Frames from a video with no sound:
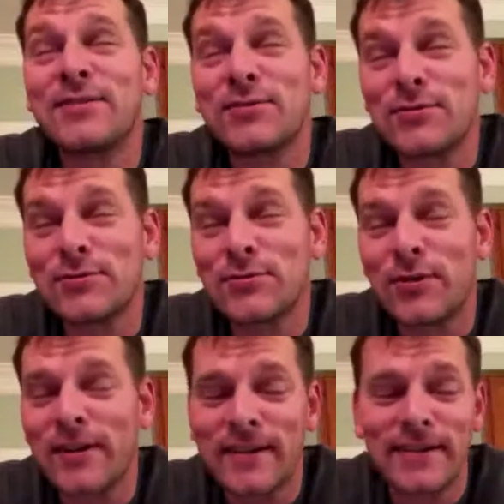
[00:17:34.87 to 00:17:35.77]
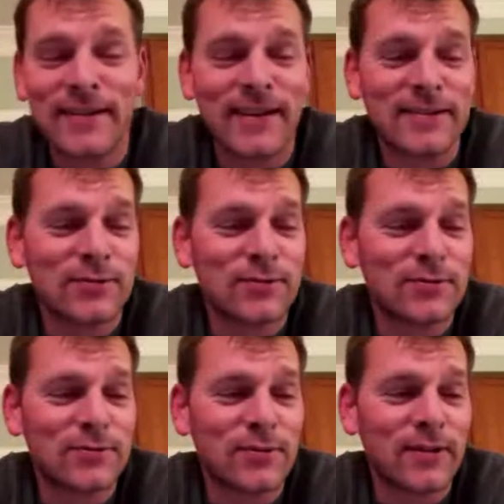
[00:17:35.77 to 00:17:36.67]
true story. That's a true
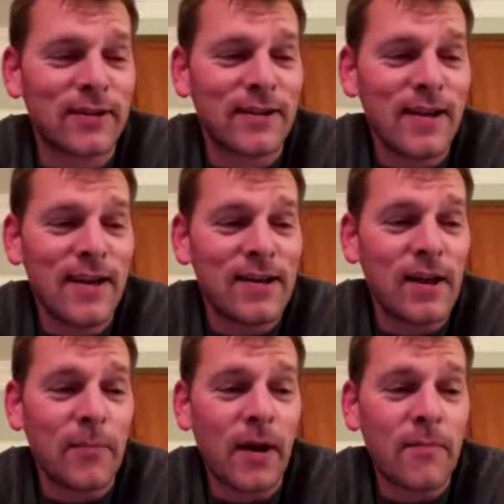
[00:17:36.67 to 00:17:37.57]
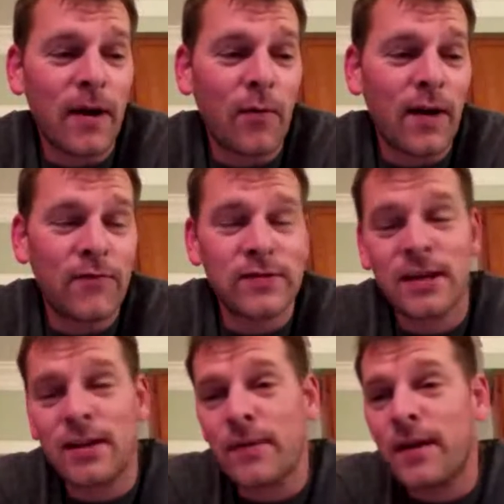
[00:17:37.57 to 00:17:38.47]
story. Now, my wife is
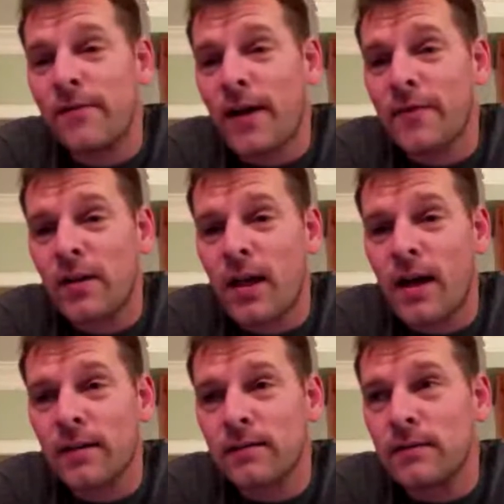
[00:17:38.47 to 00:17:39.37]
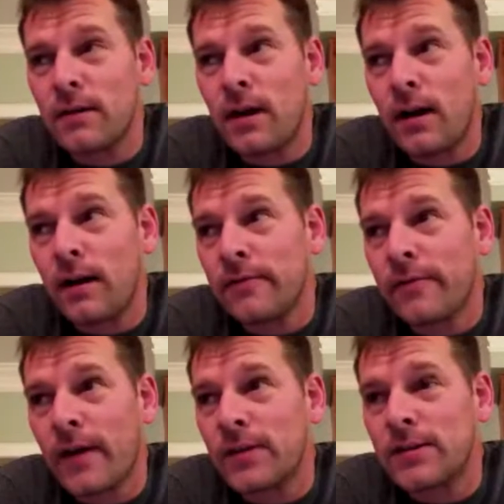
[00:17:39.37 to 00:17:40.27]
out of bed at 5 o'clock,
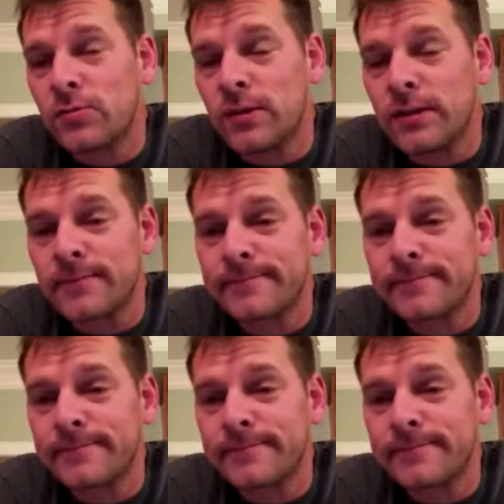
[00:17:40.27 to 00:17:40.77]
5 days a week.